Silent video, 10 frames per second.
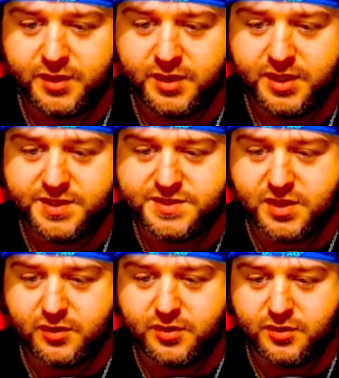It's so
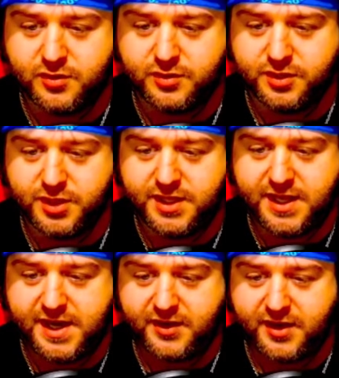cool to look
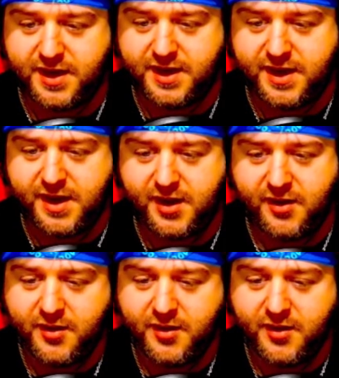at right now,